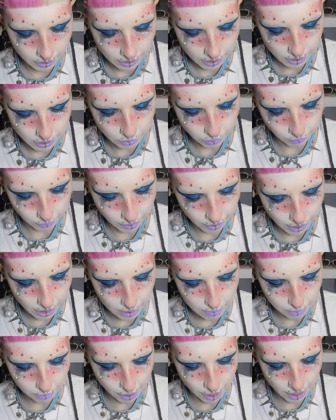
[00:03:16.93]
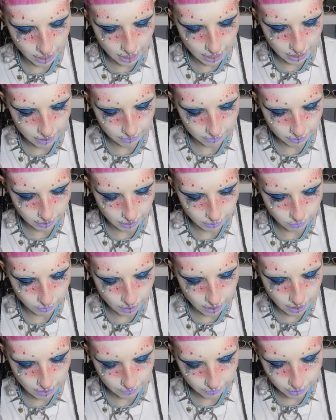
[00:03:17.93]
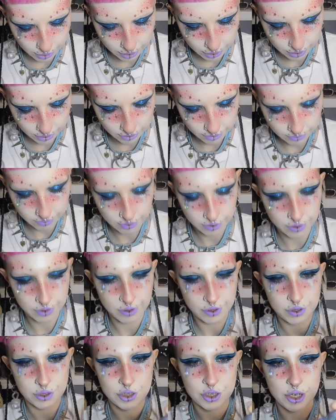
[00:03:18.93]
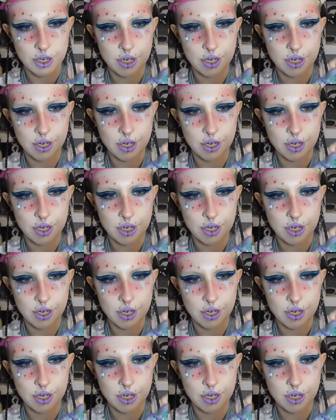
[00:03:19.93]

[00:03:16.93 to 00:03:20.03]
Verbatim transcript: It's really pretty. Like whatever she